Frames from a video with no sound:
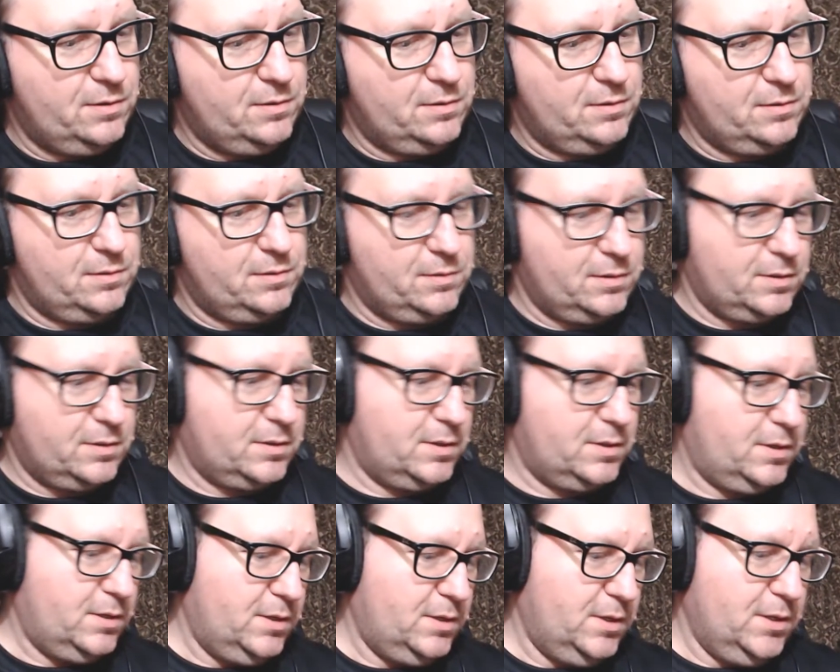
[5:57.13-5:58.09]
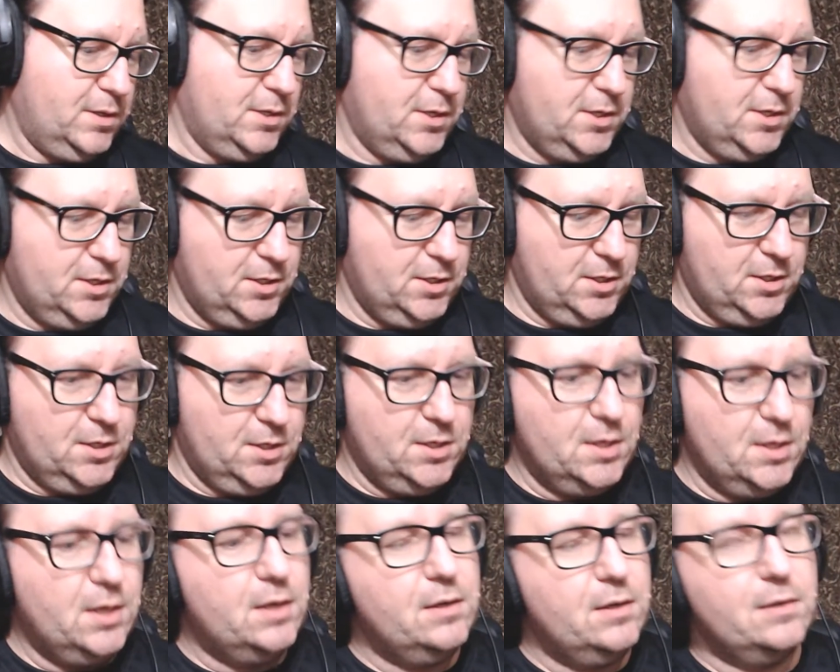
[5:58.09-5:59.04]

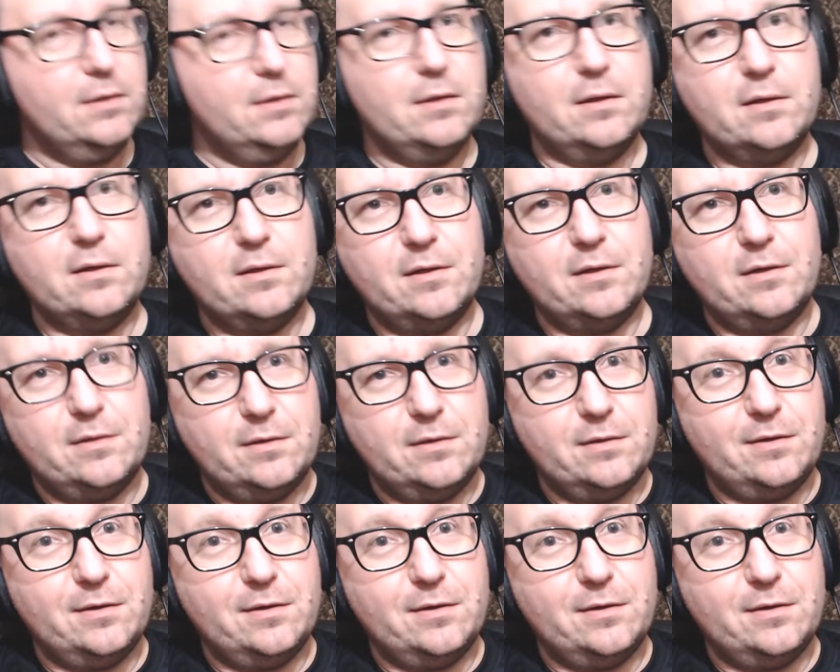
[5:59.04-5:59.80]
(no one is talking)